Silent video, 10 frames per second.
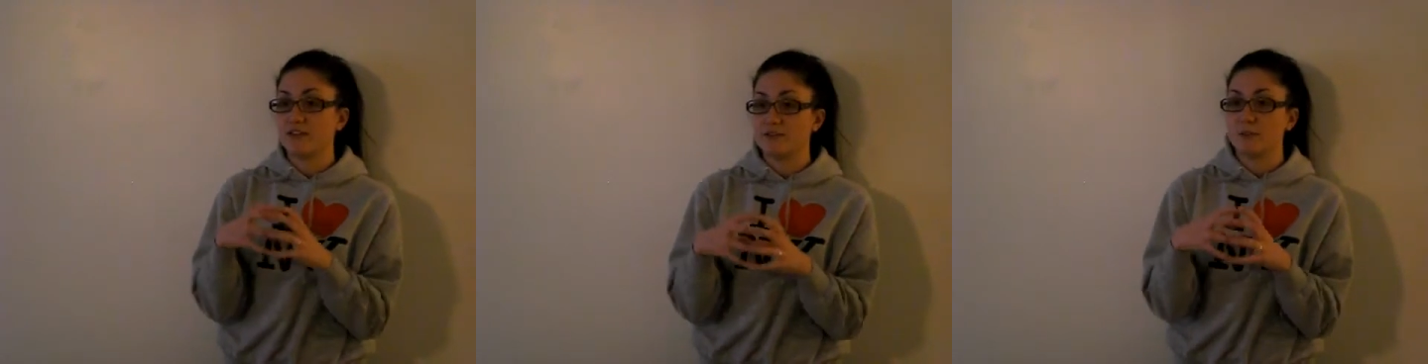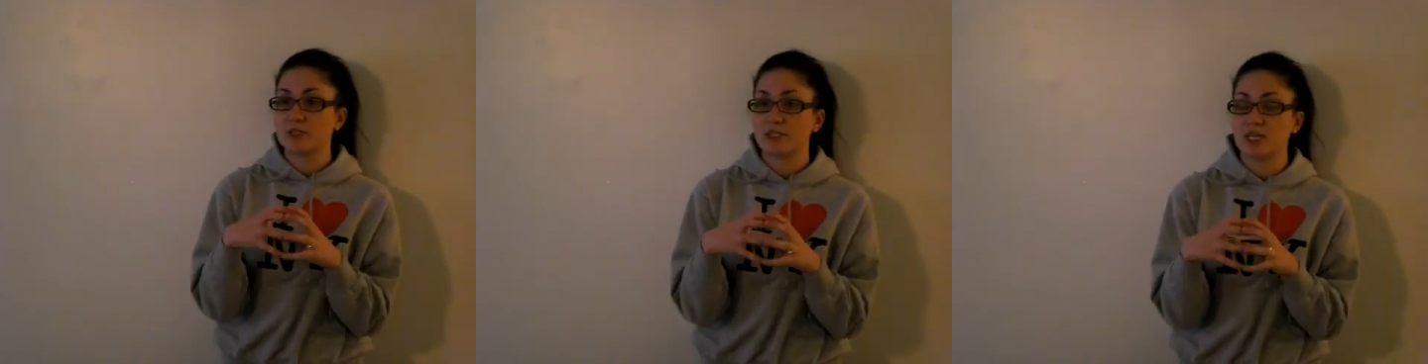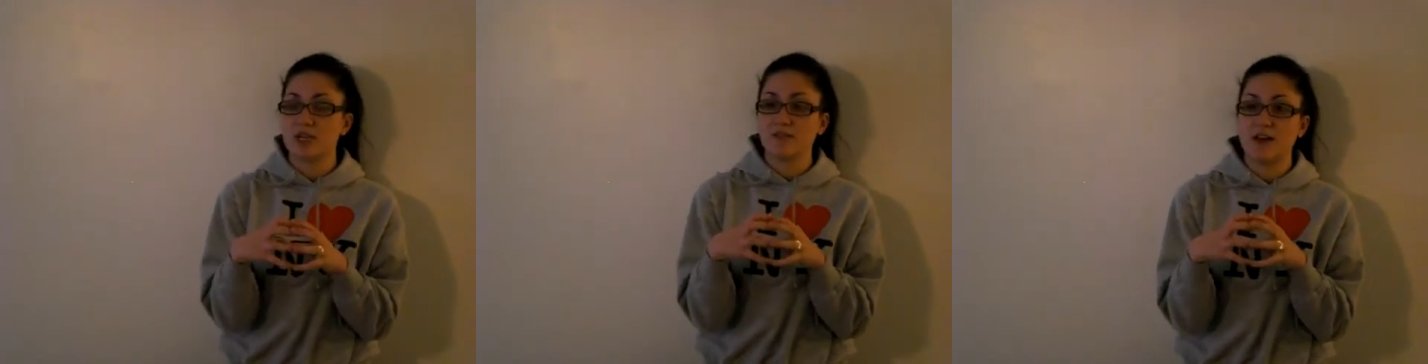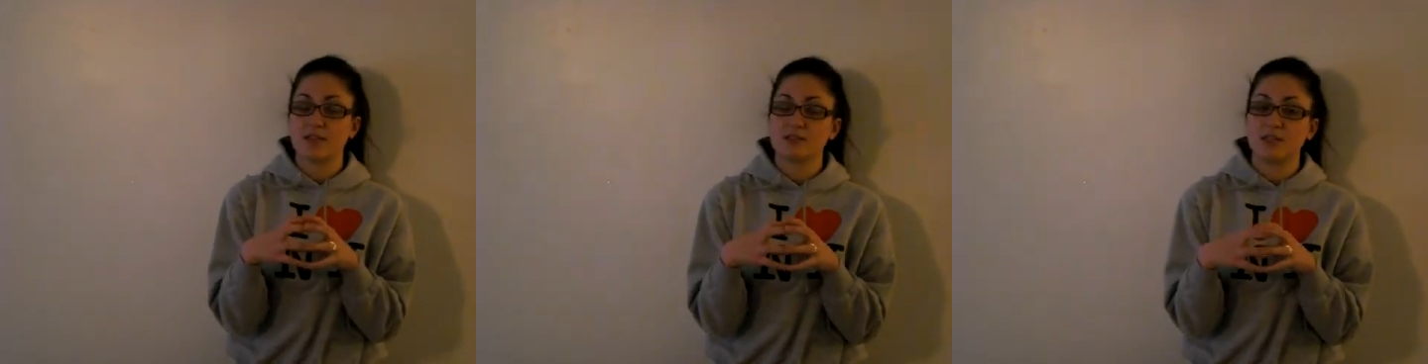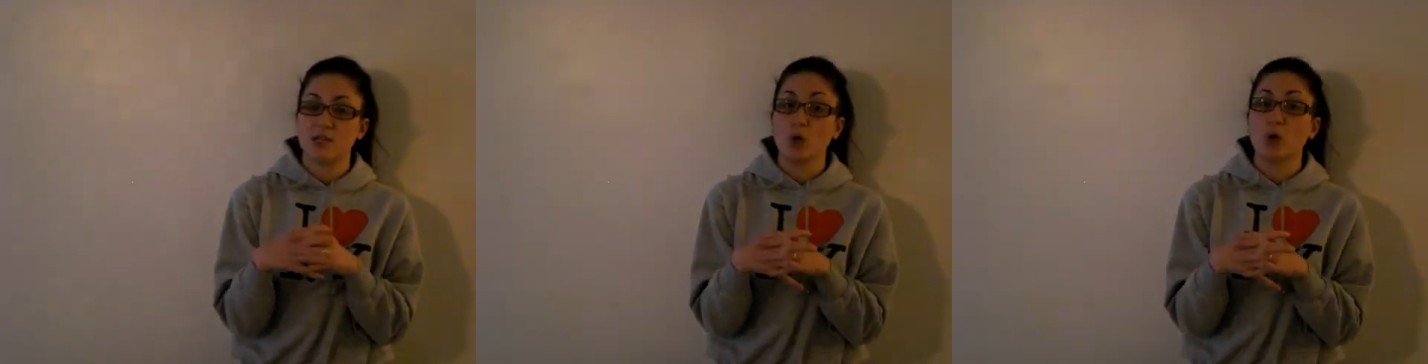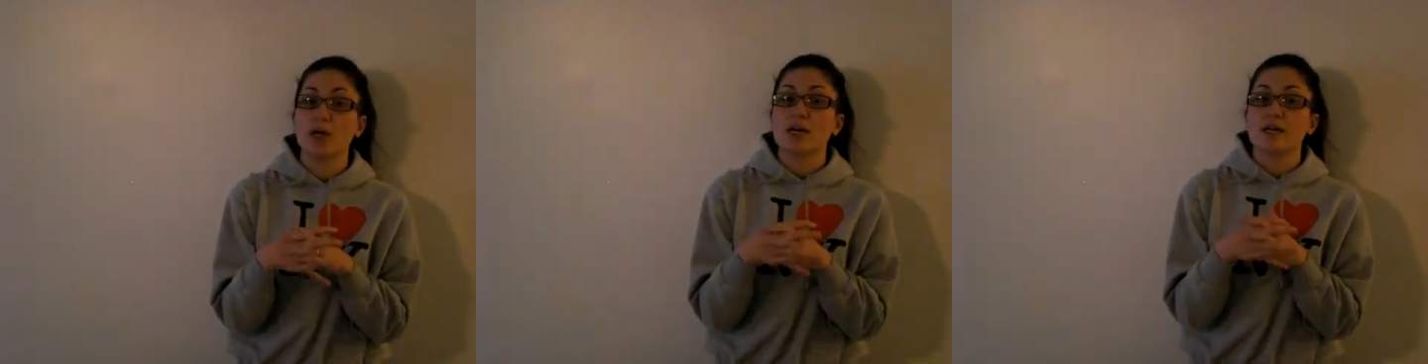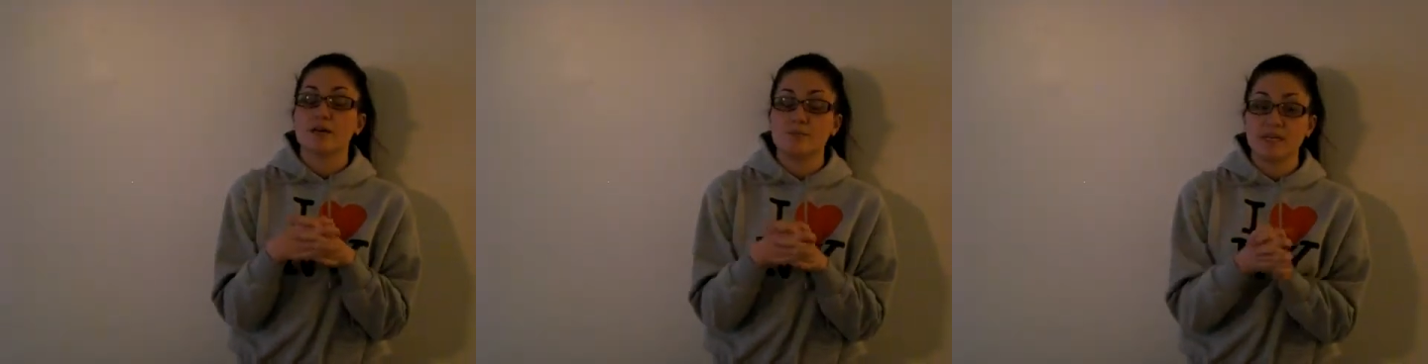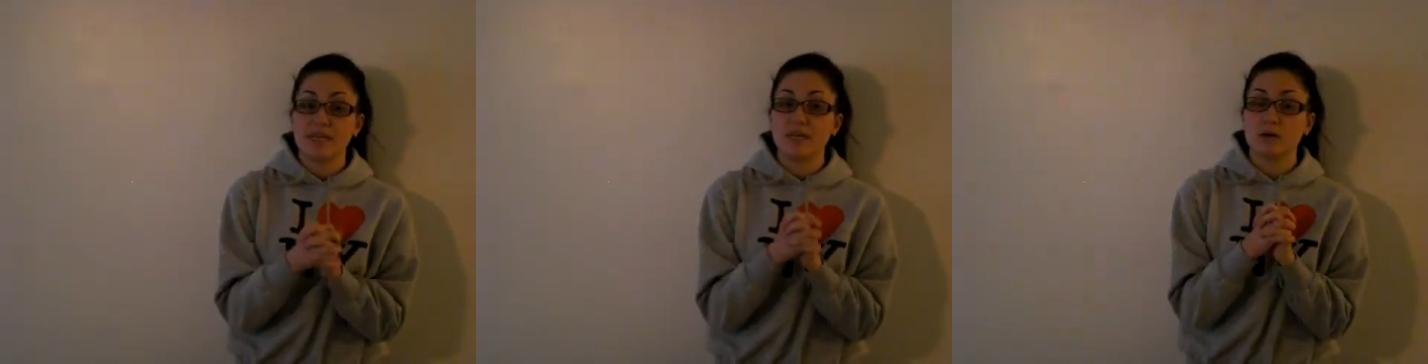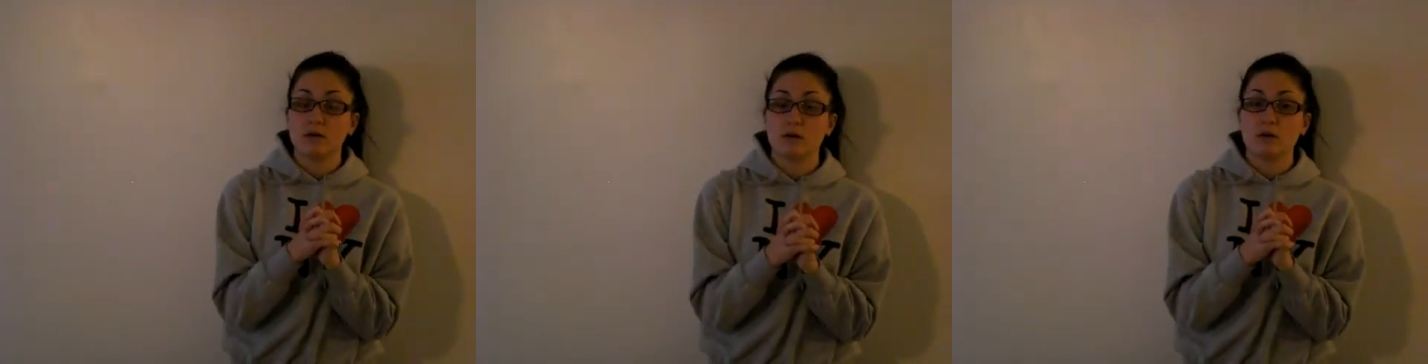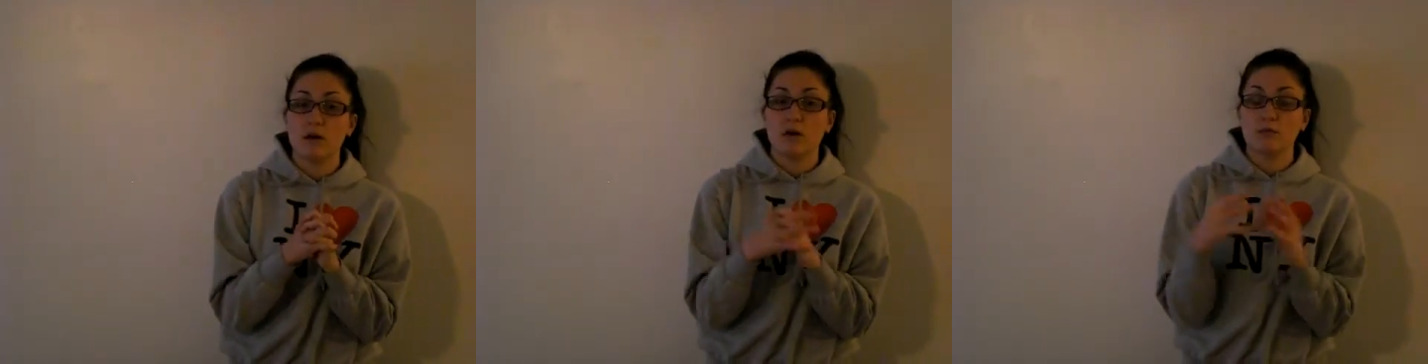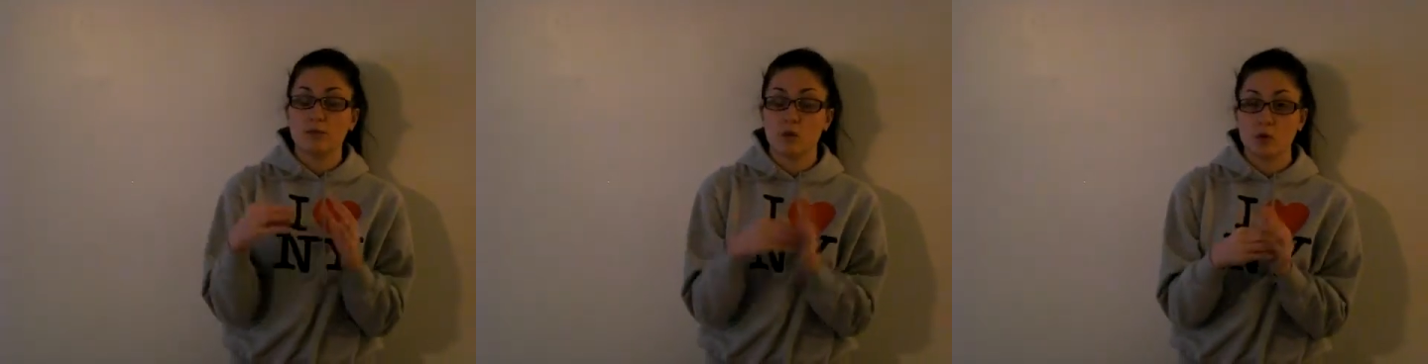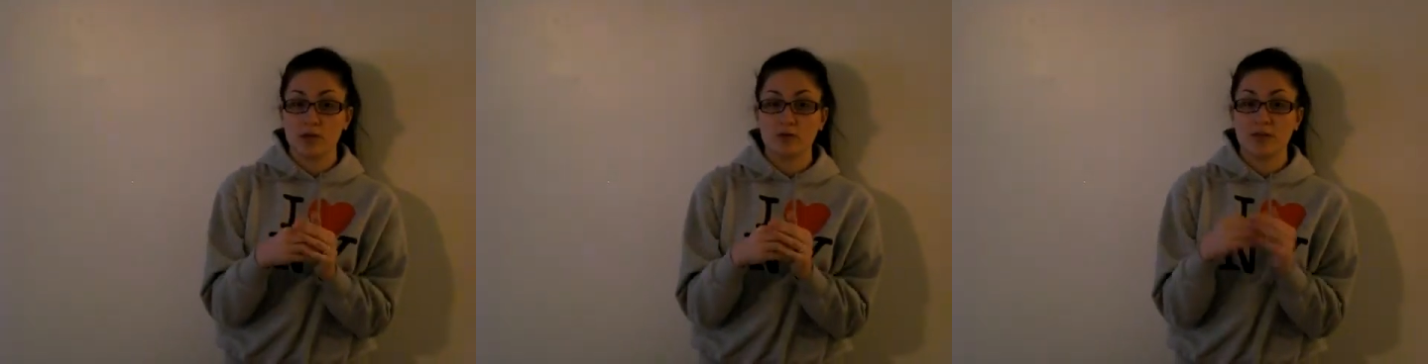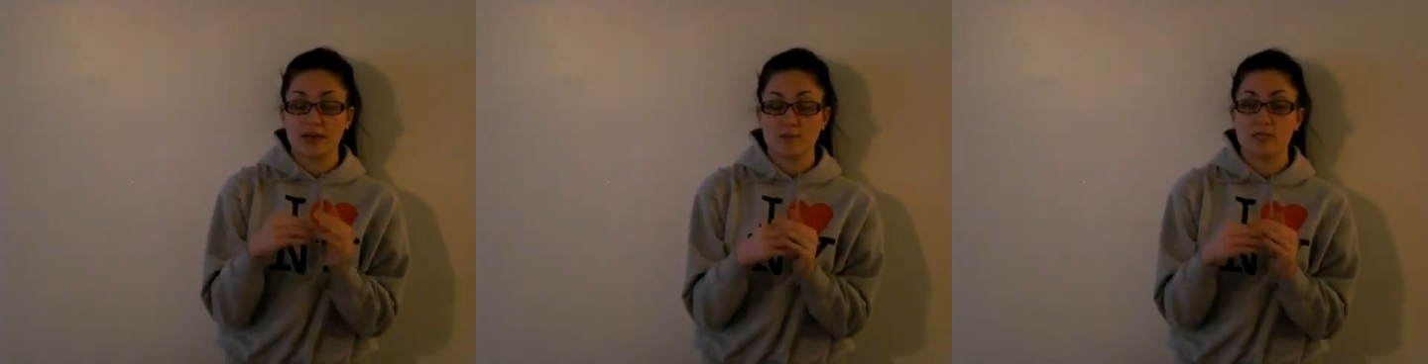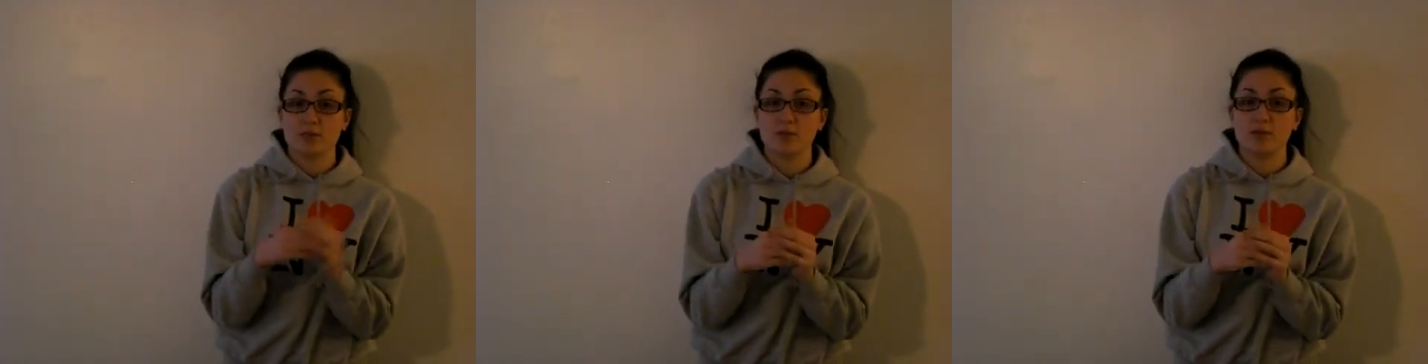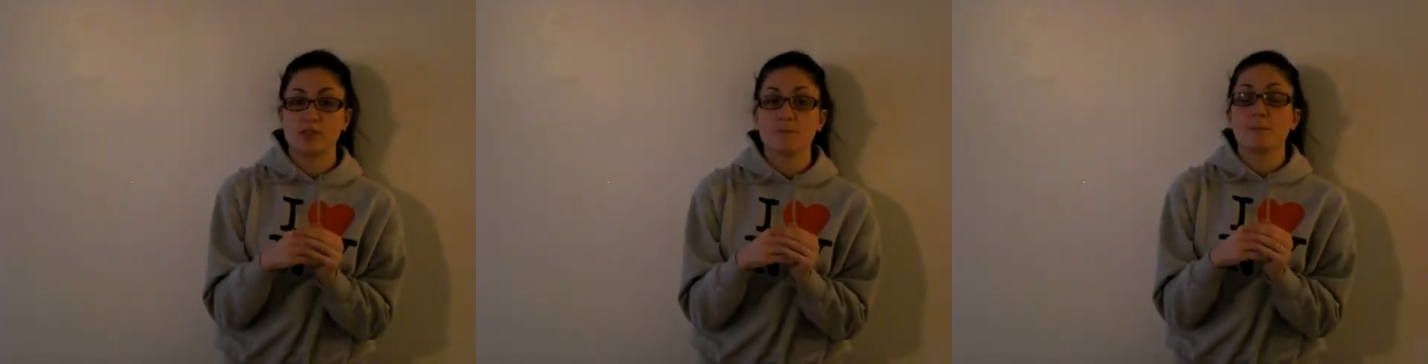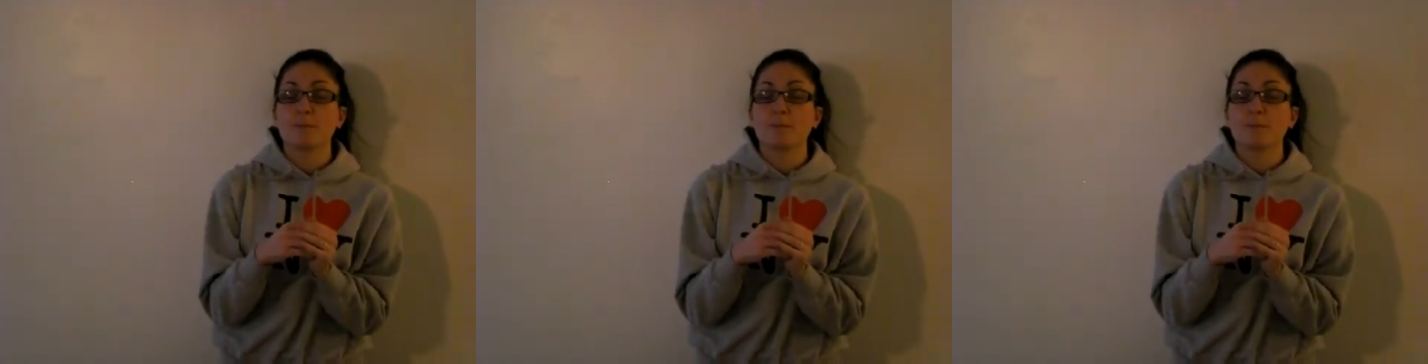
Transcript: 50% of that cell can be oil that can be used,